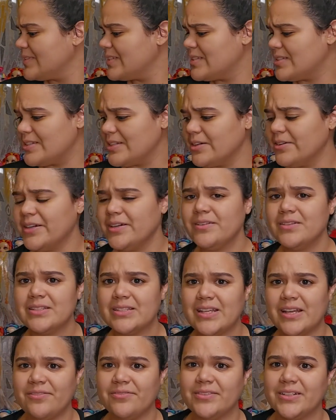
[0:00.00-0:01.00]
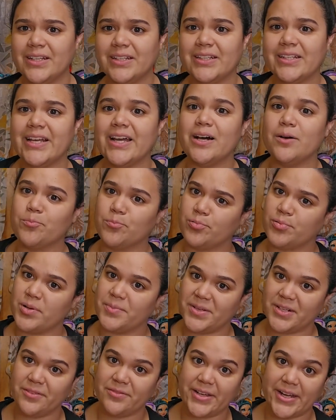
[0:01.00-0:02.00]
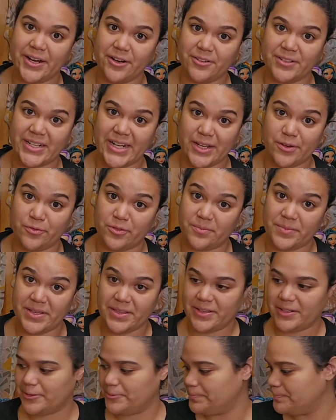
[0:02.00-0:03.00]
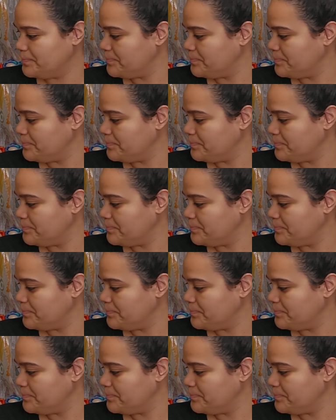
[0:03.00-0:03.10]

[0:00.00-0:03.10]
So it was definitely a primitive hair day for me there.